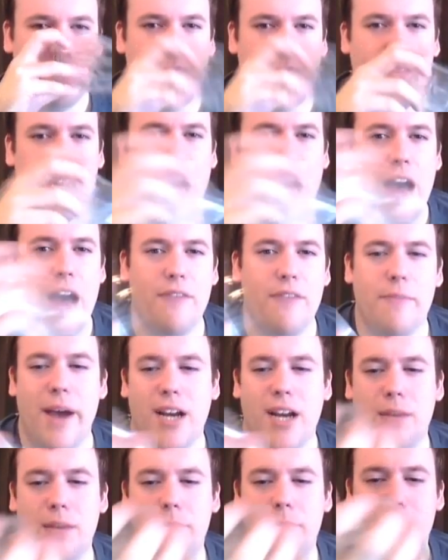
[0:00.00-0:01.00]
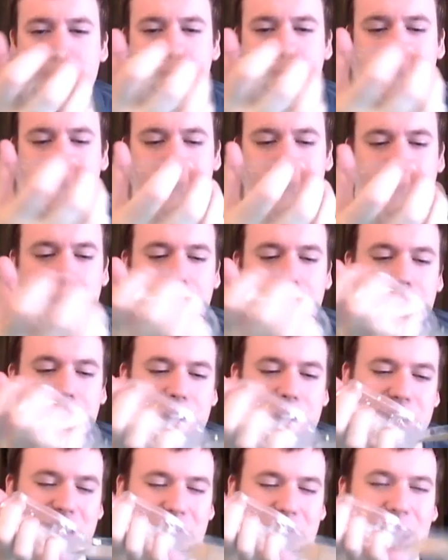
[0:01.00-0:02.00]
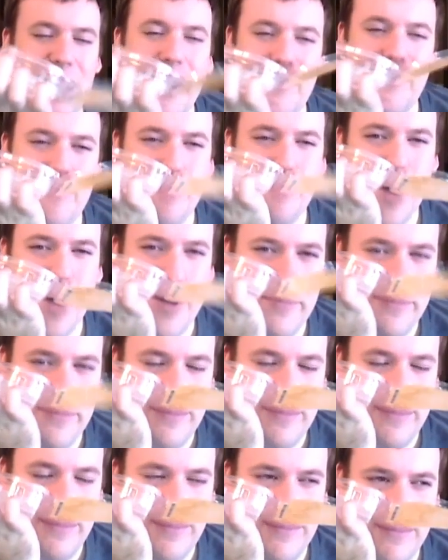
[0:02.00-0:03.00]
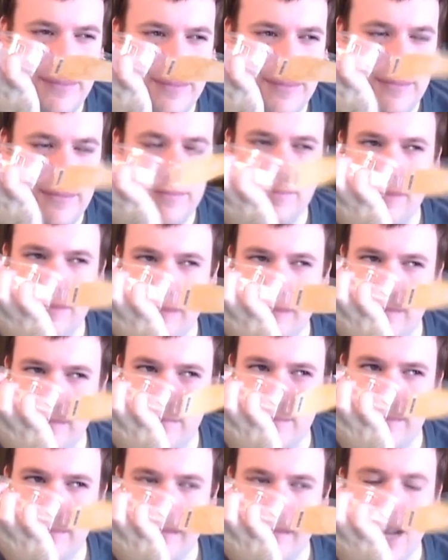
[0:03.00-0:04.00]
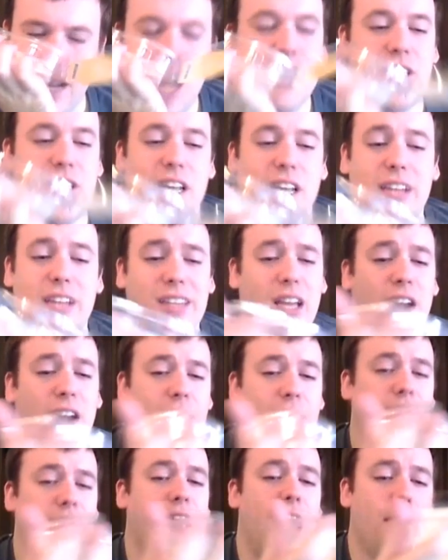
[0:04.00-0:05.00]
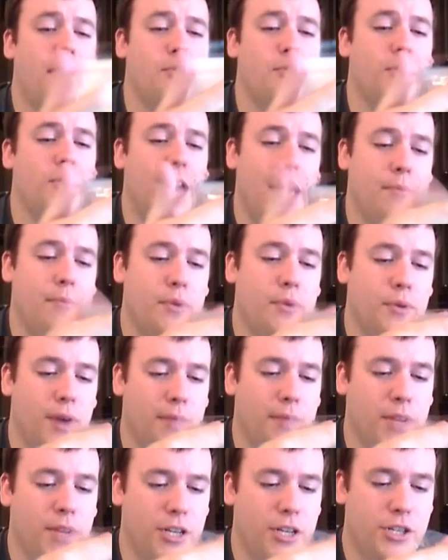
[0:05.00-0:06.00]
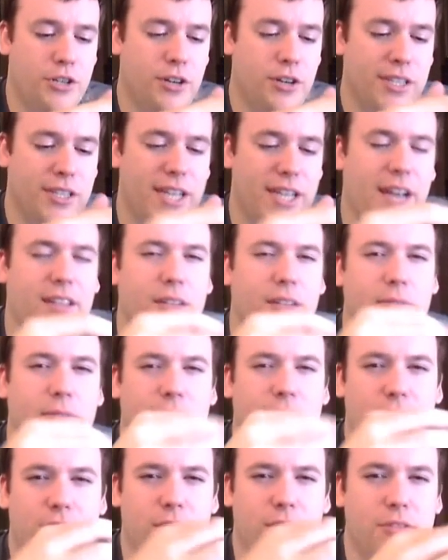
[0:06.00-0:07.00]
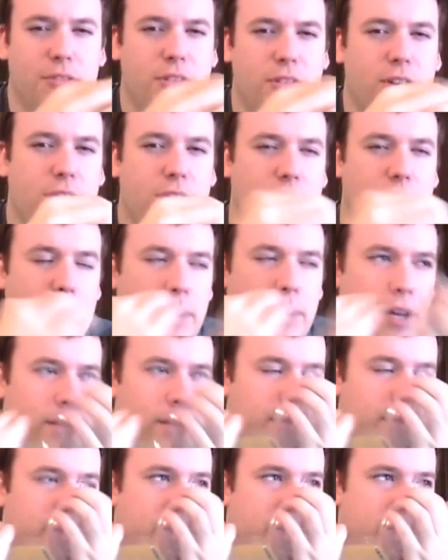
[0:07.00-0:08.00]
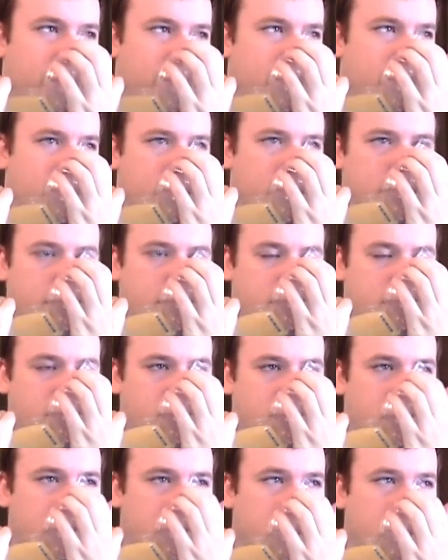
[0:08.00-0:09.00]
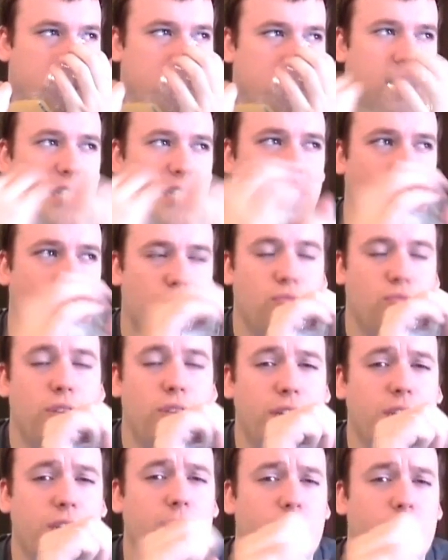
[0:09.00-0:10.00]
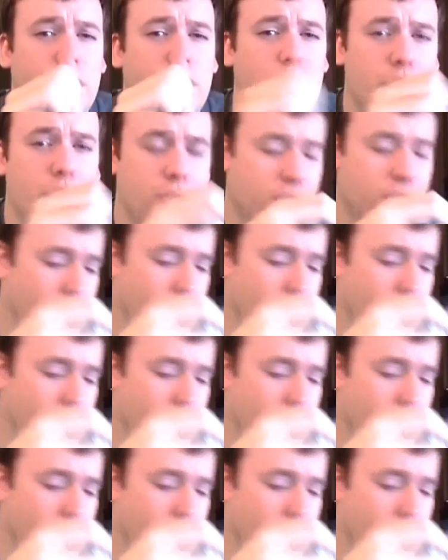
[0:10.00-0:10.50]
And I have a backup of this, that's why I finished it off, but I love Camu Camu. I'm not sure exactly what all the notes are in it, but it's like really, really juicy